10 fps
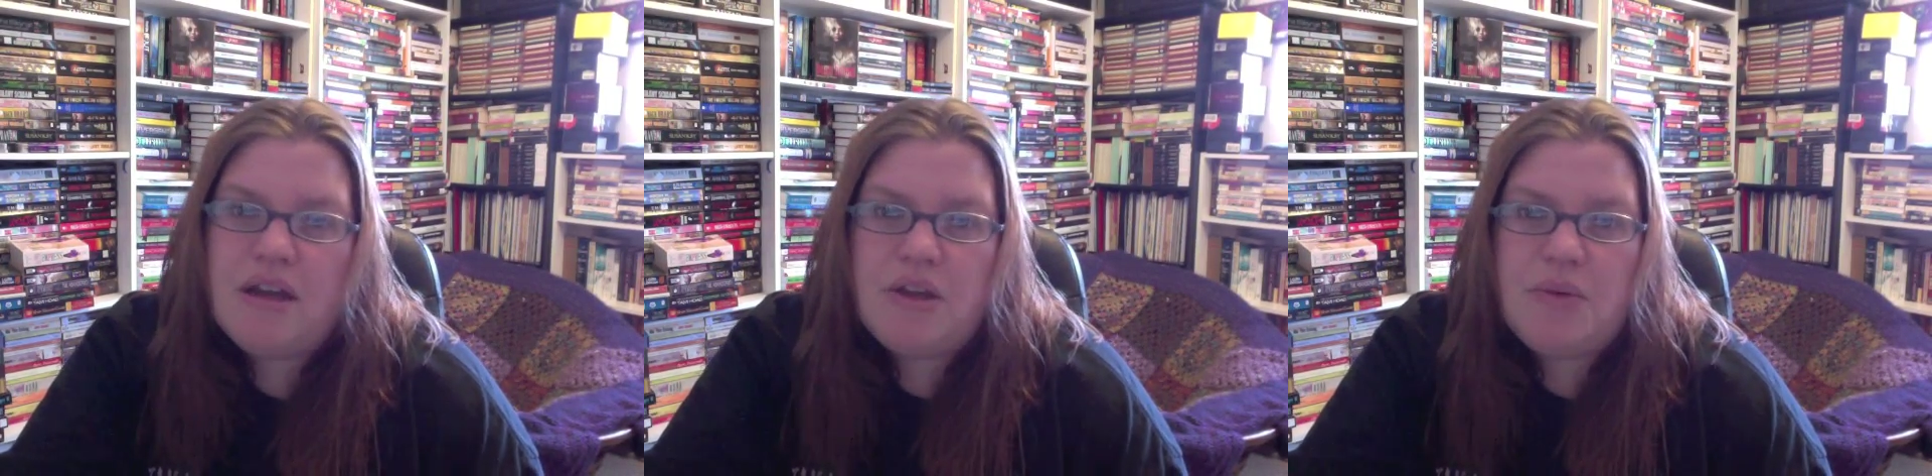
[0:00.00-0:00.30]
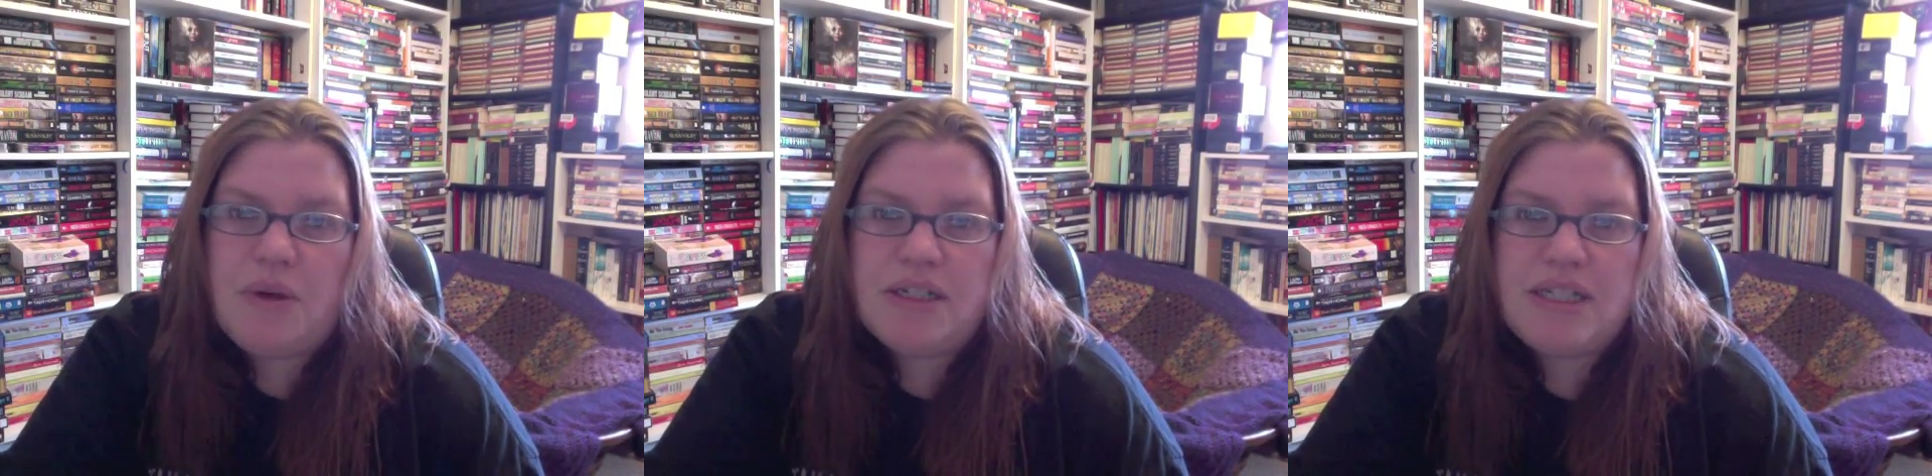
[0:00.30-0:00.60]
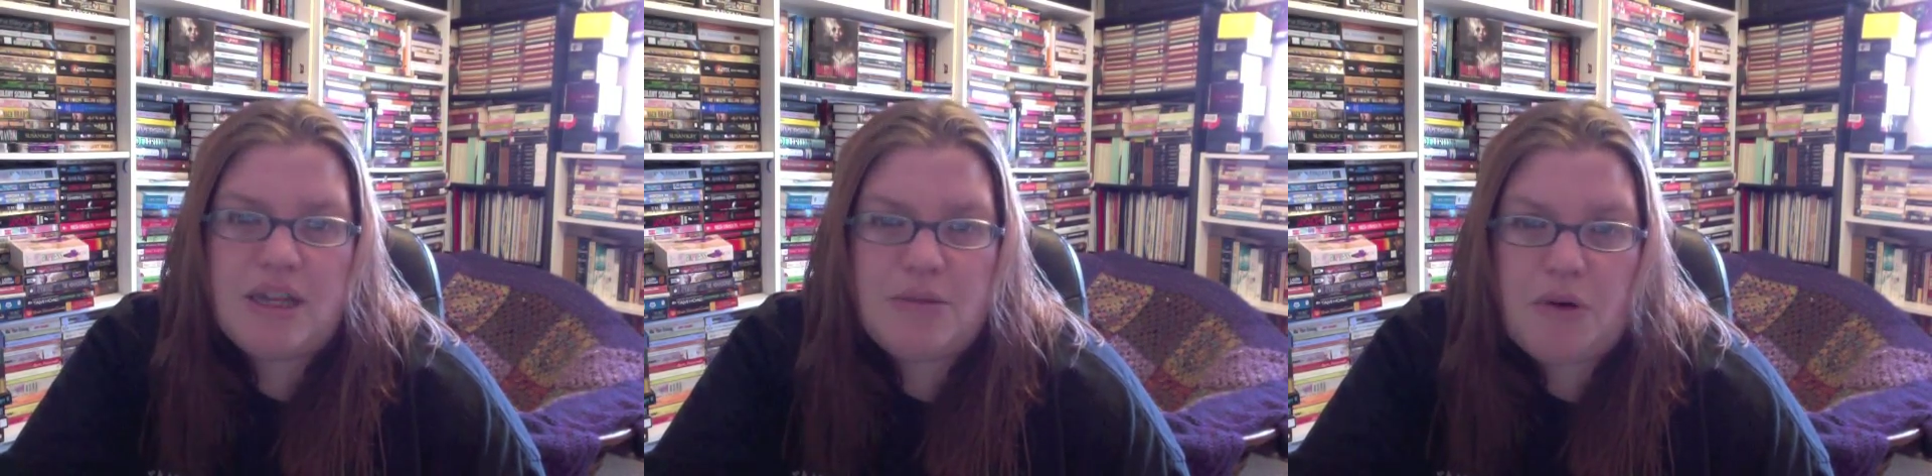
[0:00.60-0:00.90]
You want it to
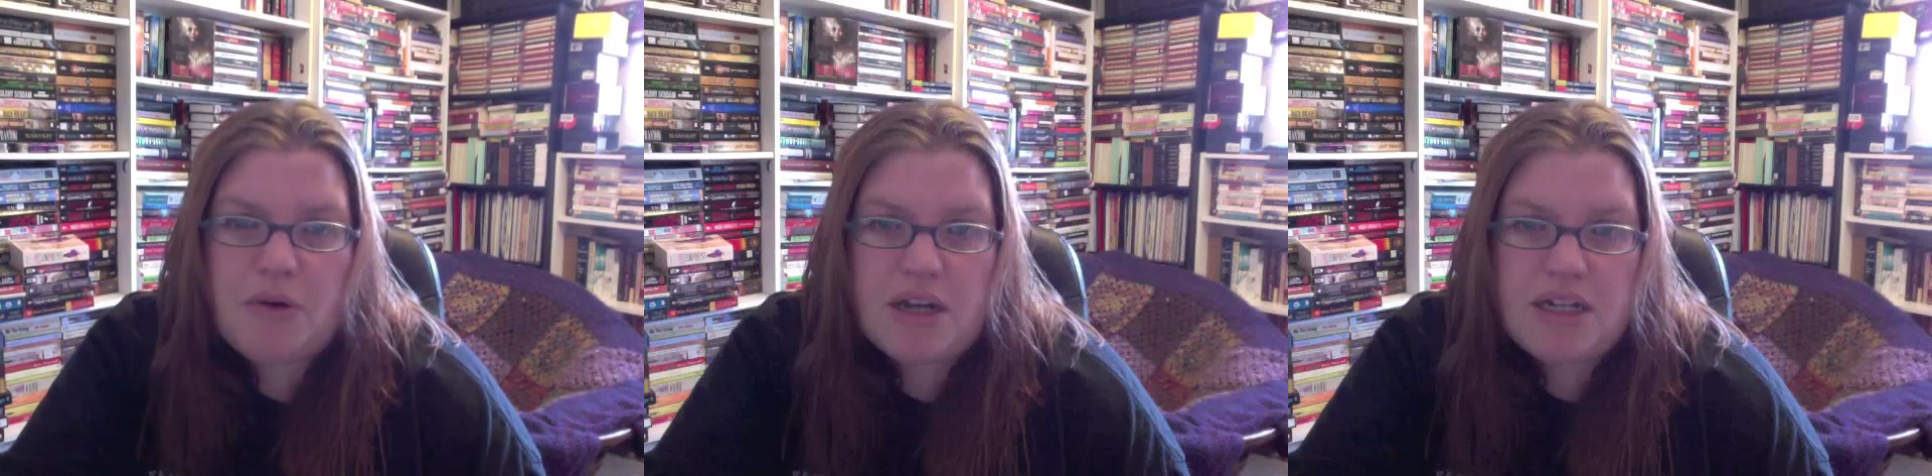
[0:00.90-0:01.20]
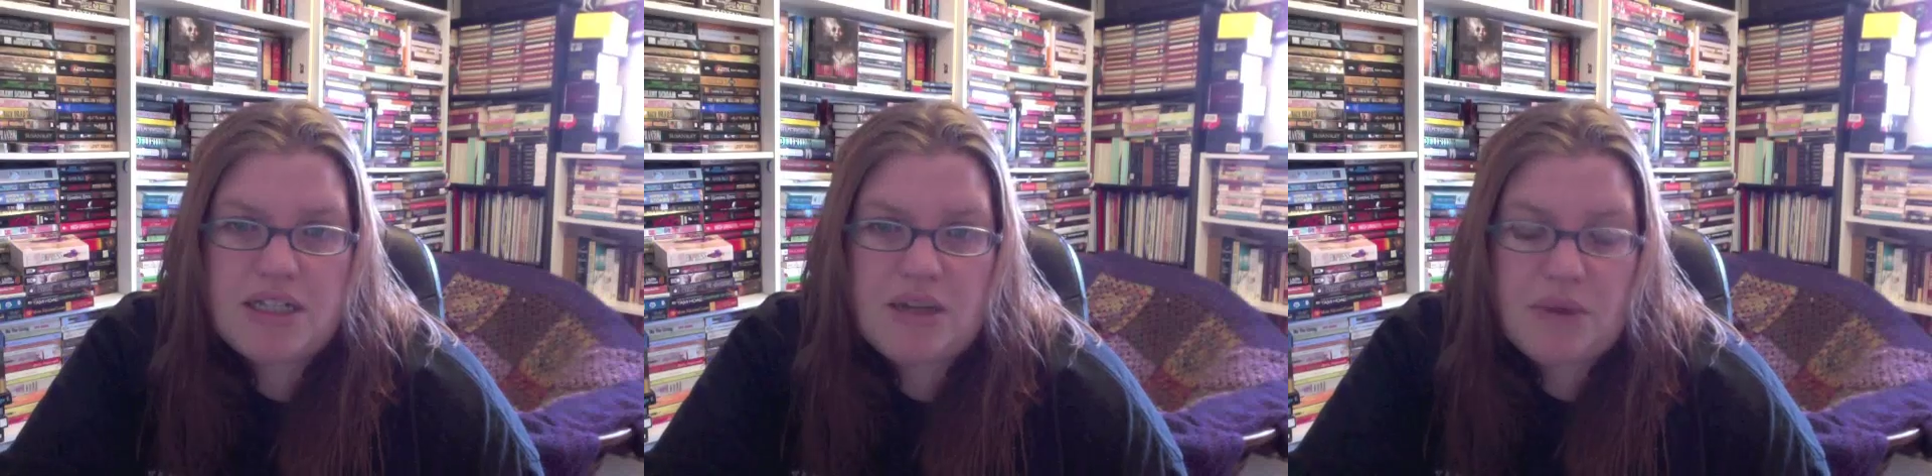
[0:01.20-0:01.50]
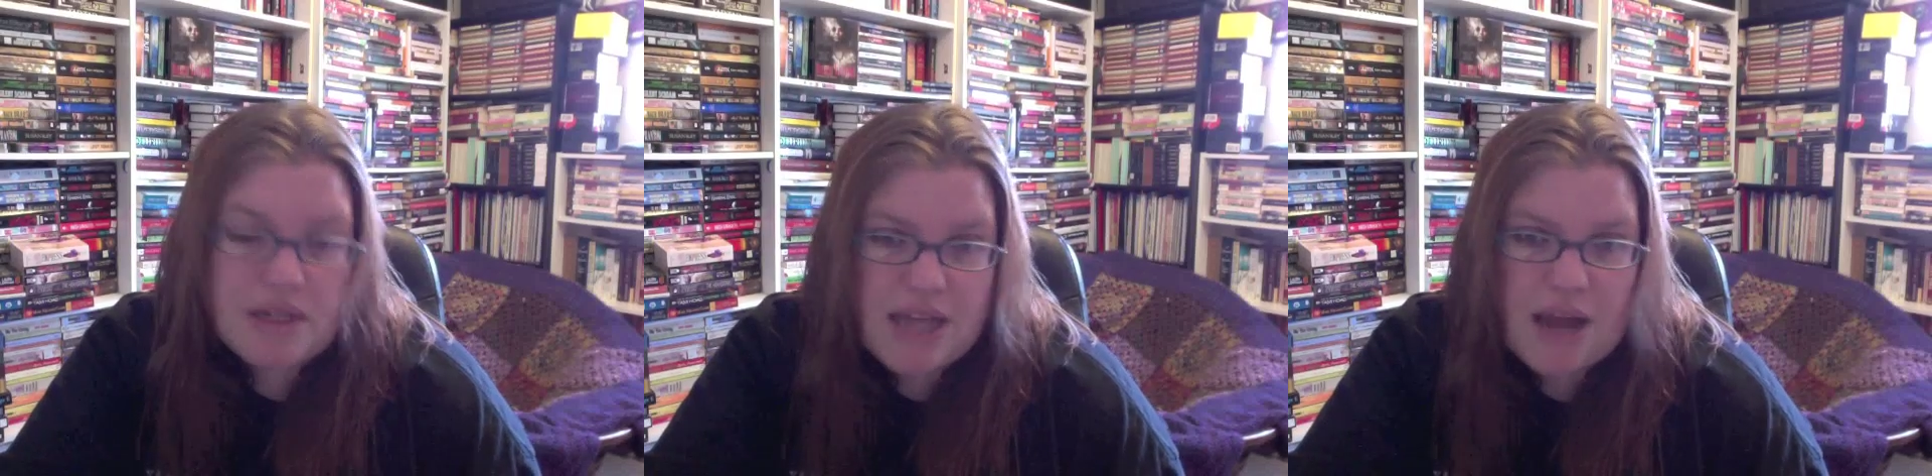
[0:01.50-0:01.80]
keep going to see
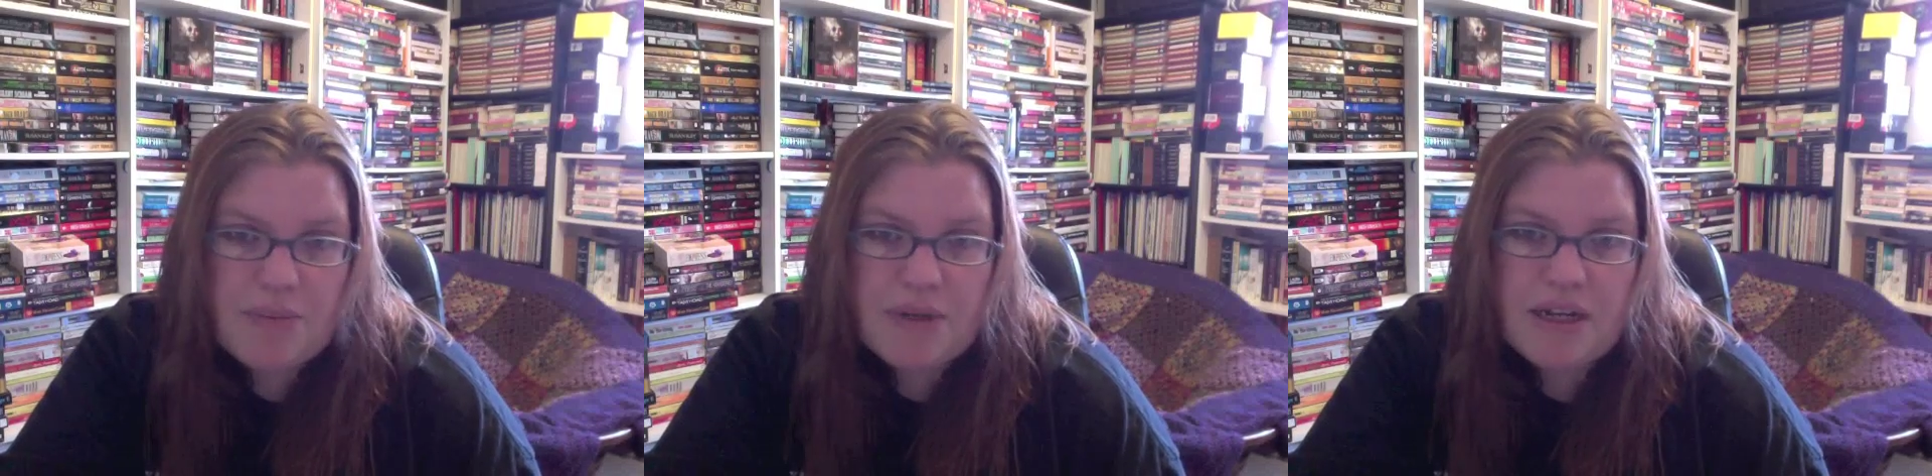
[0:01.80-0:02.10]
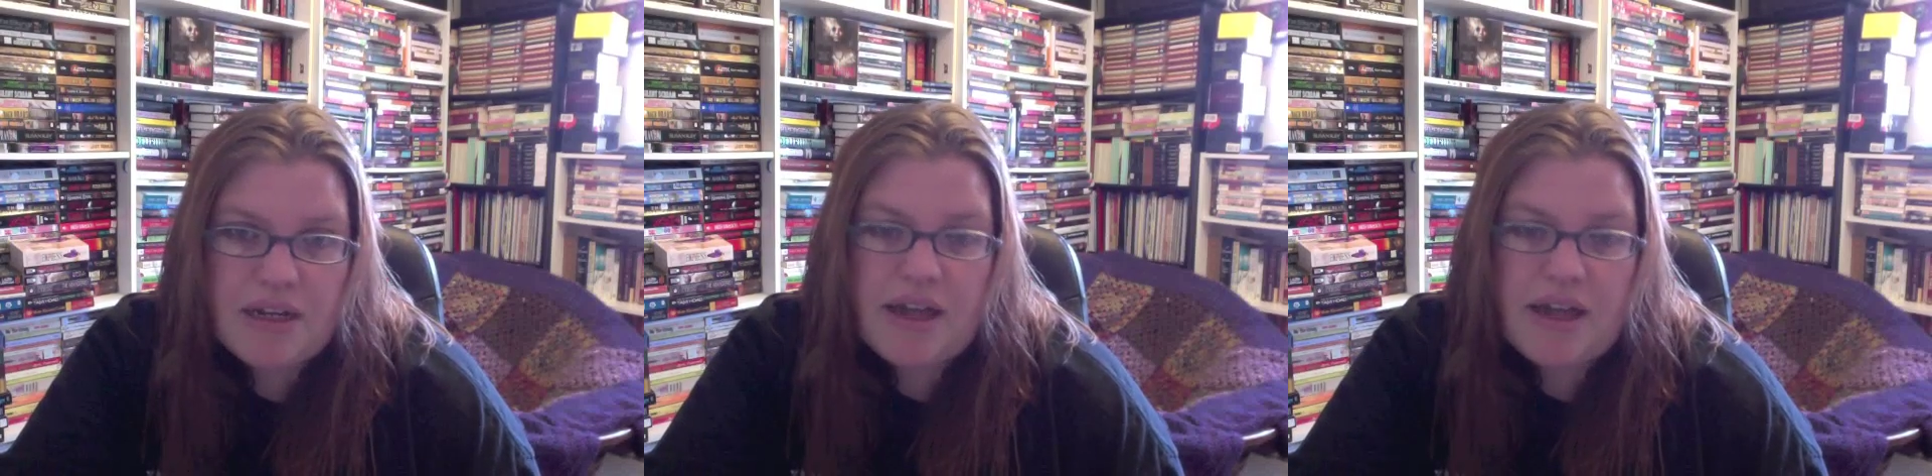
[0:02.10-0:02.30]
what's happening